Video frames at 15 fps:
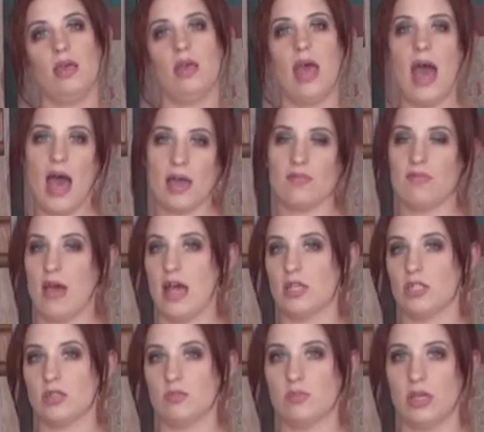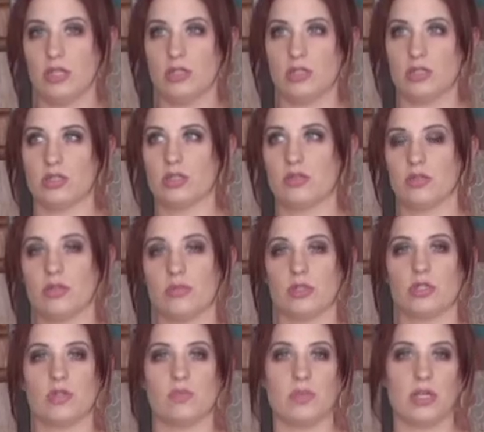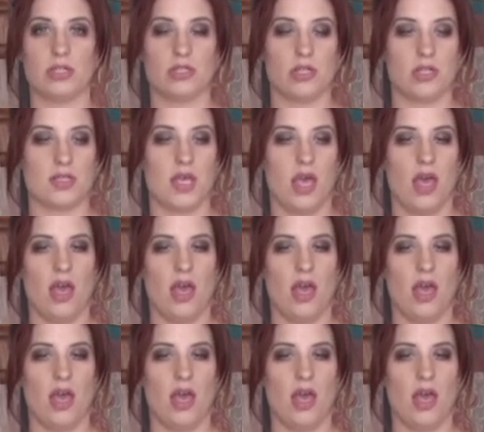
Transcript: high fashion pictures or commercial pictures